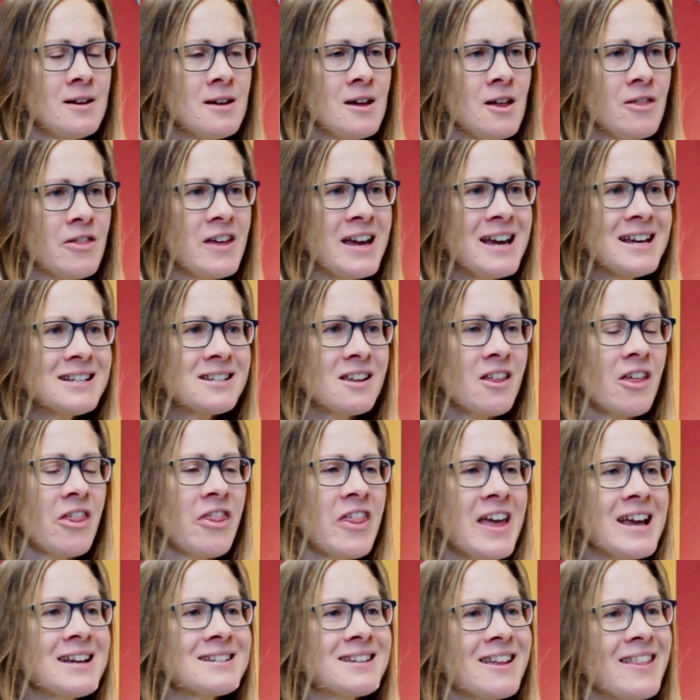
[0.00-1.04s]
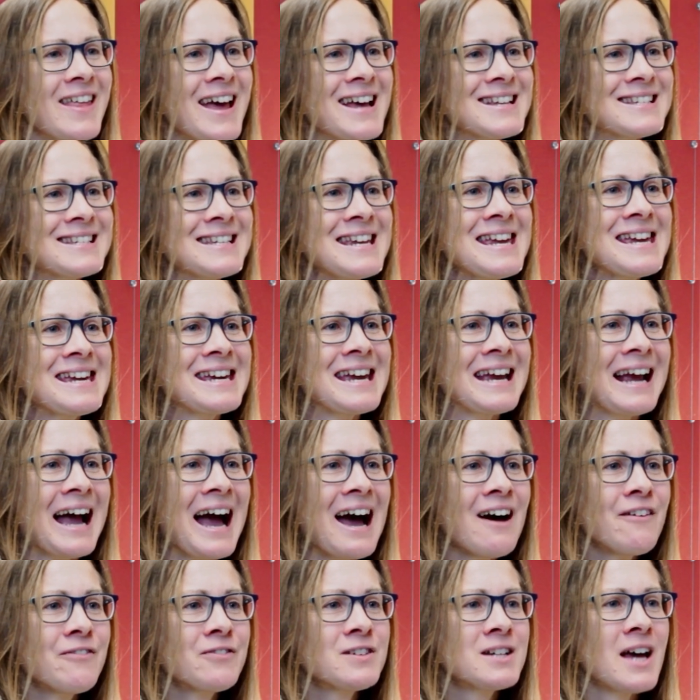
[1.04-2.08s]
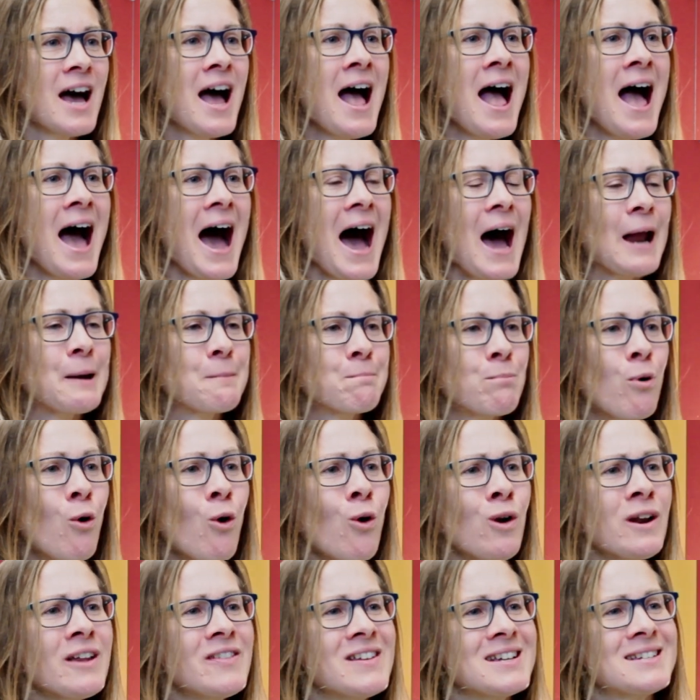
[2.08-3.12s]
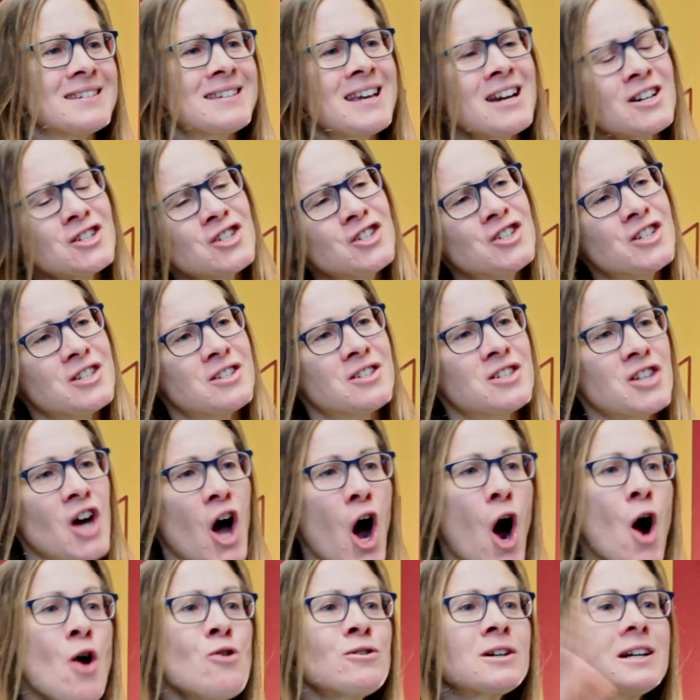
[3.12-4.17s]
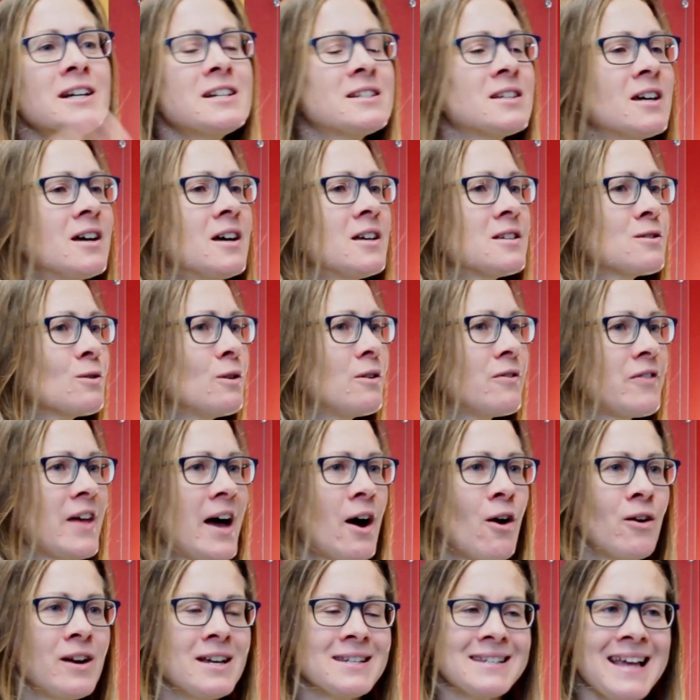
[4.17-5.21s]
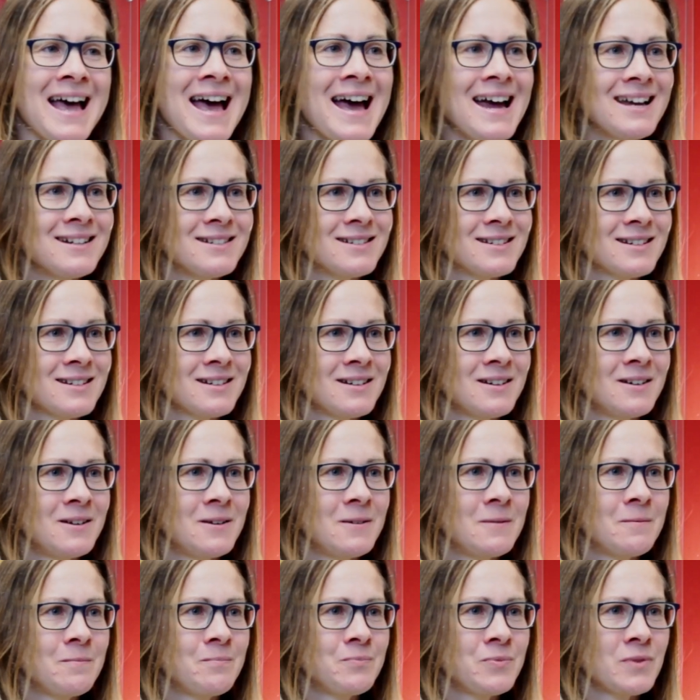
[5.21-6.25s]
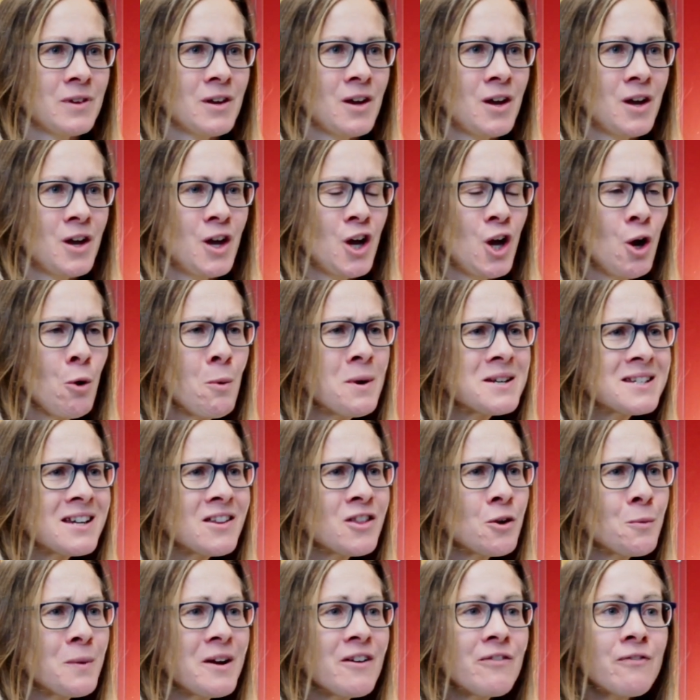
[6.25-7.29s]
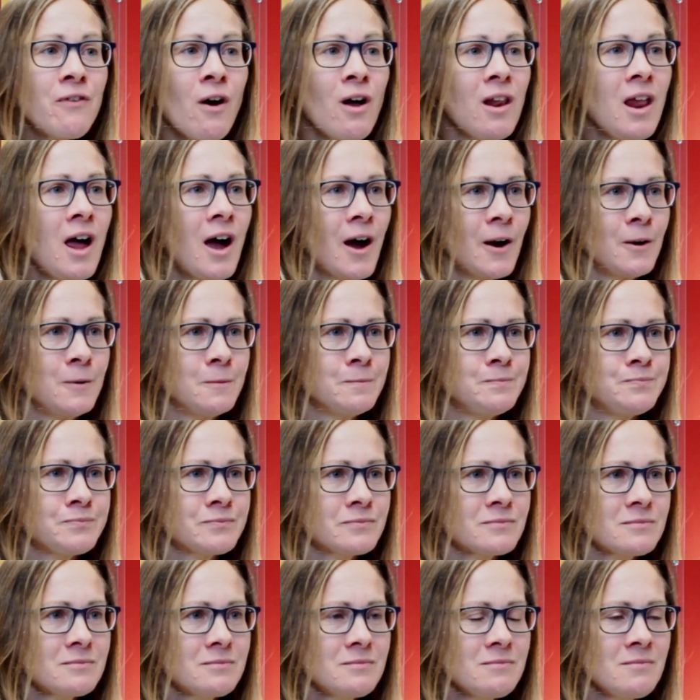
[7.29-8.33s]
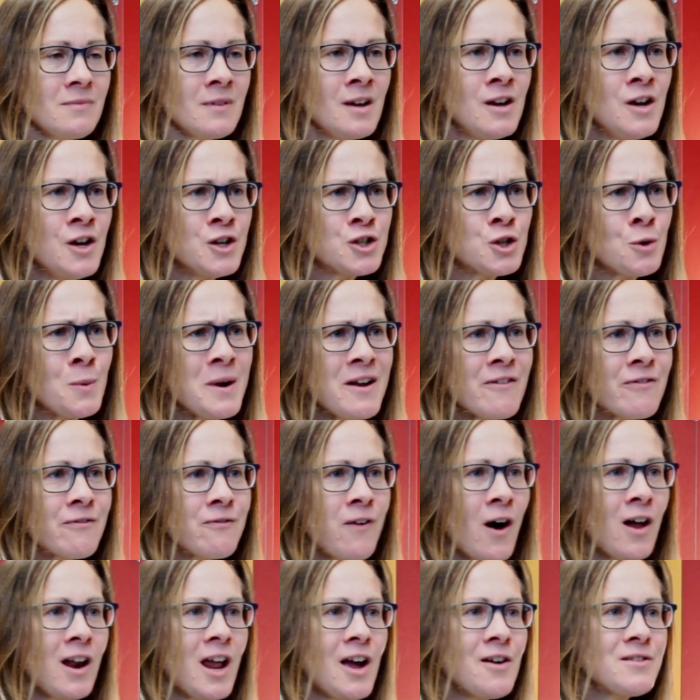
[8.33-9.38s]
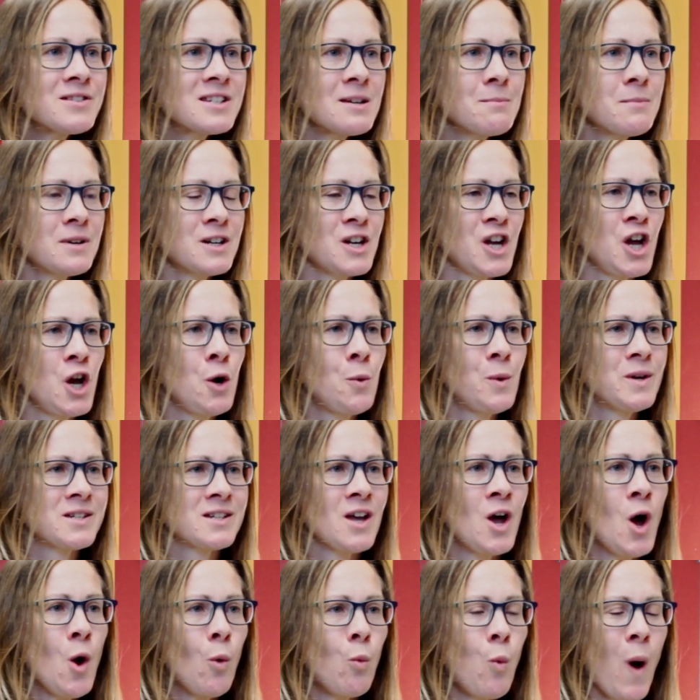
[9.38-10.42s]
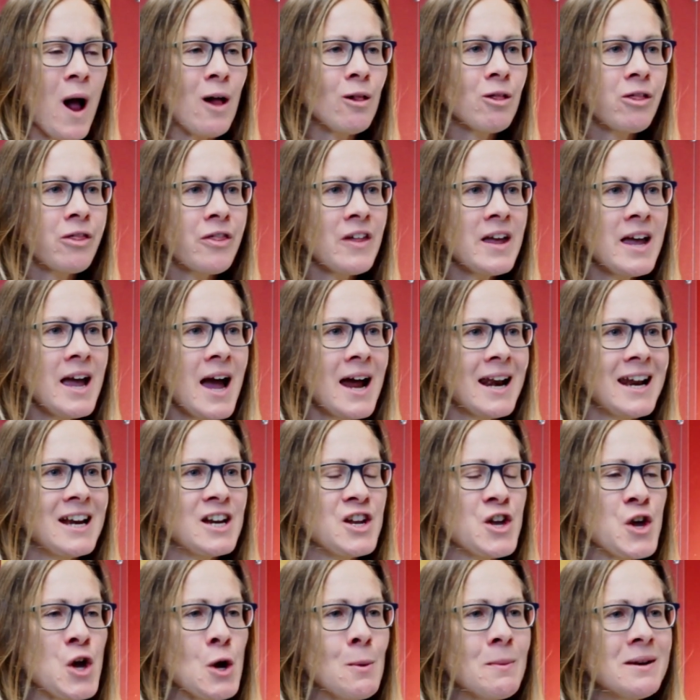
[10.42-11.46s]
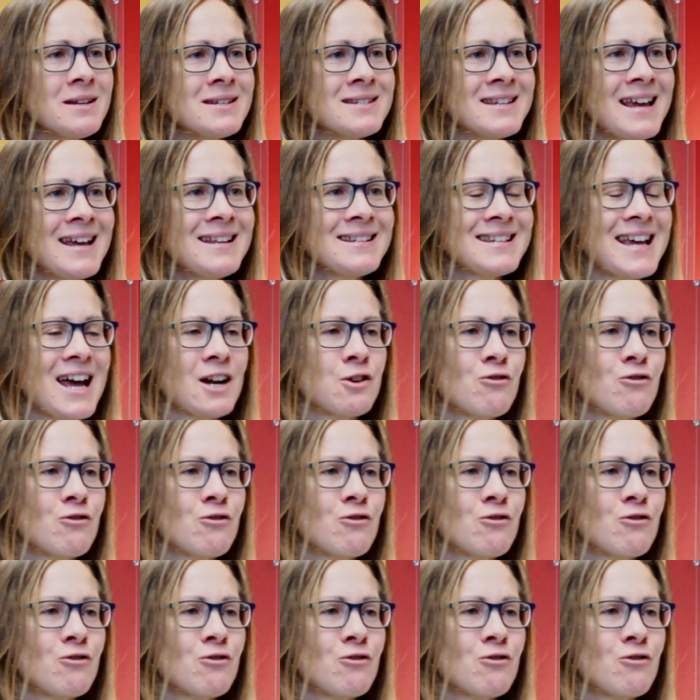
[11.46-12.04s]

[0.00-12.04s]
These are the things that they're seeking after. And Paul in this section just totally turns all of that on its head. Who is it that we follow? Do we follow somebody who was wealthy and in human sense had